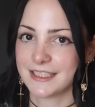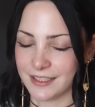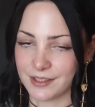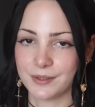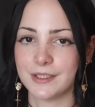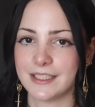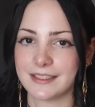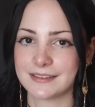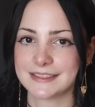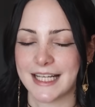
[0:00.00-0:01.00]

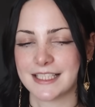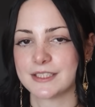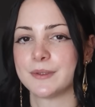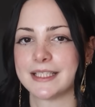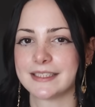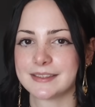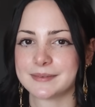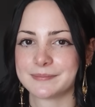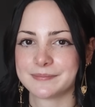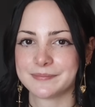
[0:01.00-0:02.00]
including tattooing.
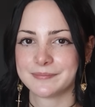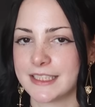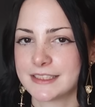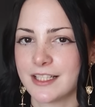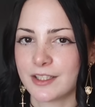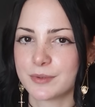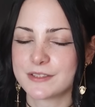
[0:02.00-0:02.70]
TikTok